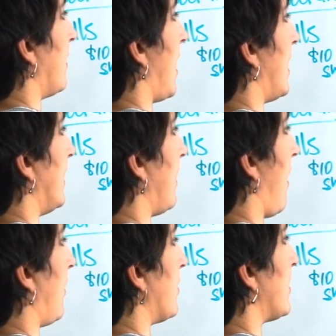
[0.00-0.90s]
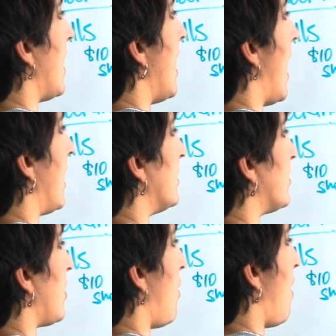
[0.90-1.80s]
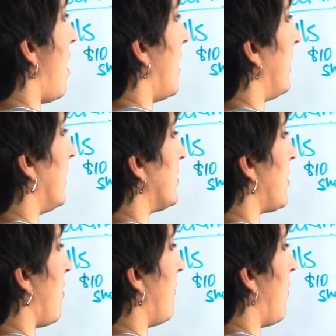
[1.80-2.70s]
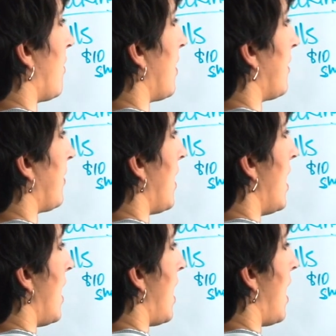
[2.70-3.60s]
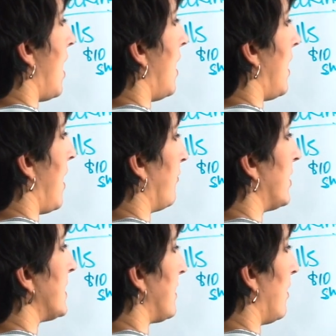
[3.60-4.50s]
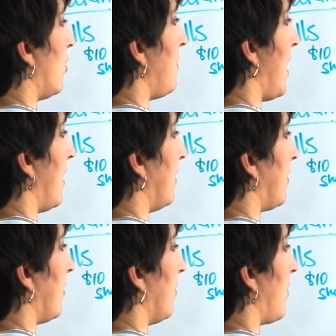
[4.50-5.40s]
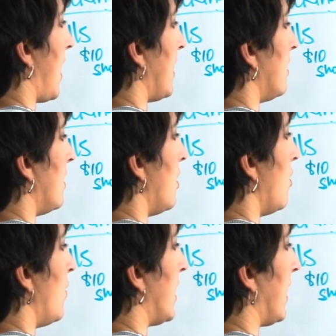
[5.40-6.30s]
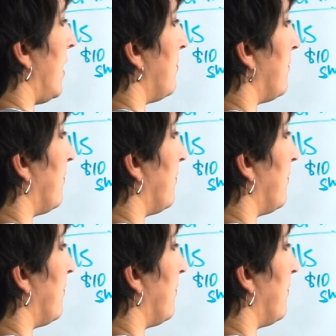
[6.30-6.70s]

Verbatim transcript: ninety dollars, and so on and so forth uh, every single month, right? We keep